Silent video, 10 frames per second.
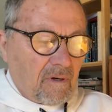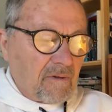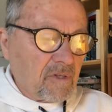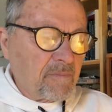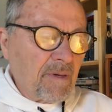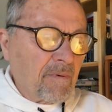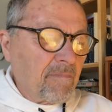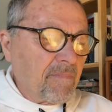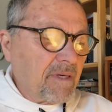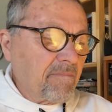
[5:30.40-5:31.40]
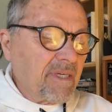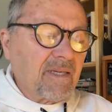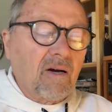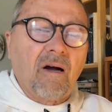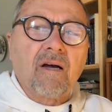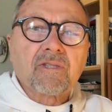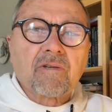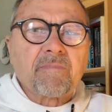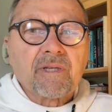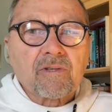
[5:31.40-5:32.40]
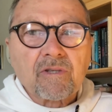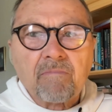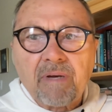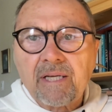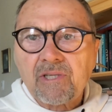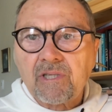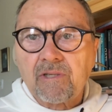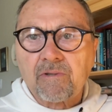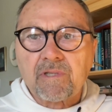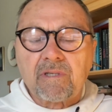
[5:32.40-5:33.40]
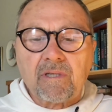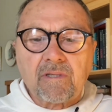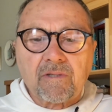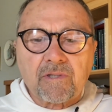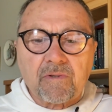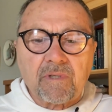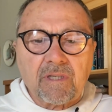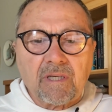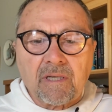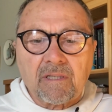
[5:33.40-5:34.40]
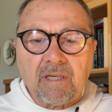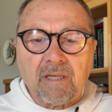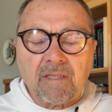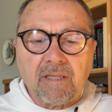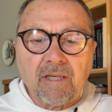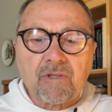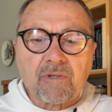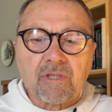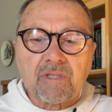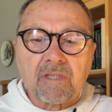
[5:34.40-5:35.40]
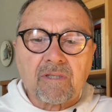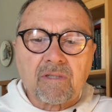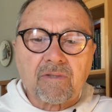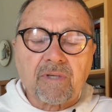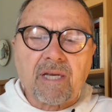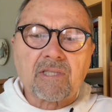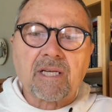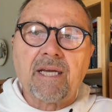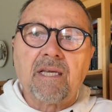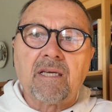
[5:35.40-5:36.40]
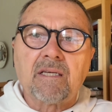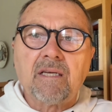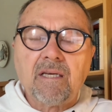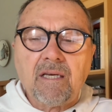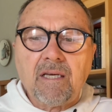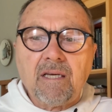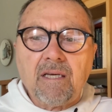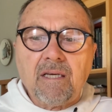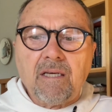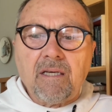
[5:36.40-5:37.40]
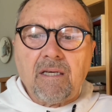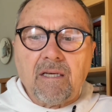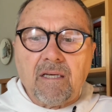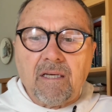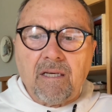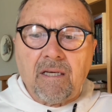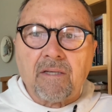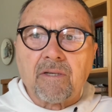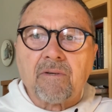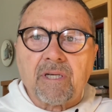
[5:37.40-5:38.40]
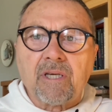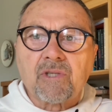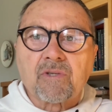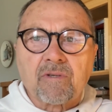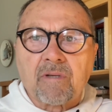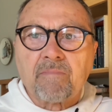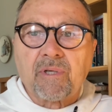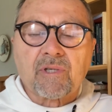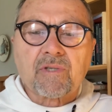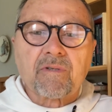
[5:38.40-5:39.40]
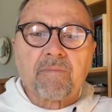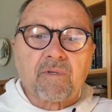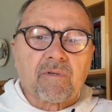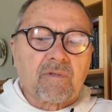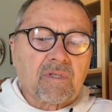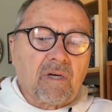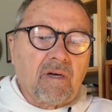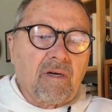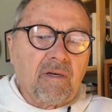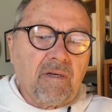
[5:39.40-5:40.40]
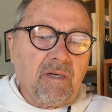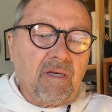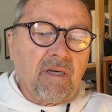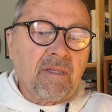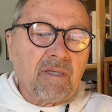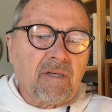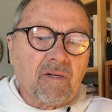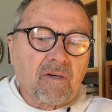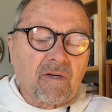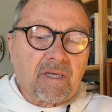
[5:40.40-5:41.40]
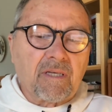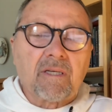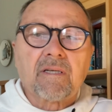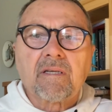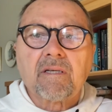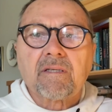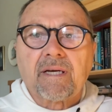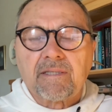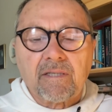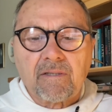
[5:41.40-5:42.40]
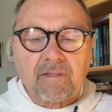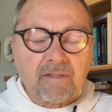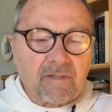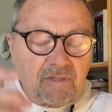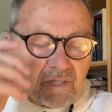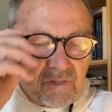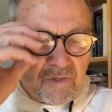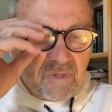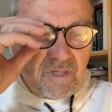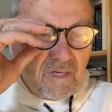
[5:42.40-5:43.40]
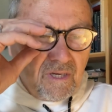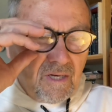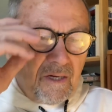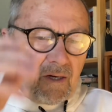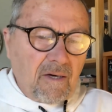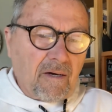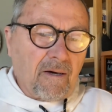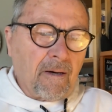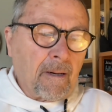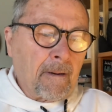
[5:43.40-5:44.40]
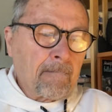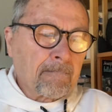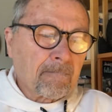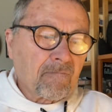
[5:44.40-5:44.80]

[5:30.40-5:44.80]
these people because there'd been a tremendous industry and interest in translating Hindu and Eastern and Buddhist scriptures in the early 19th century. One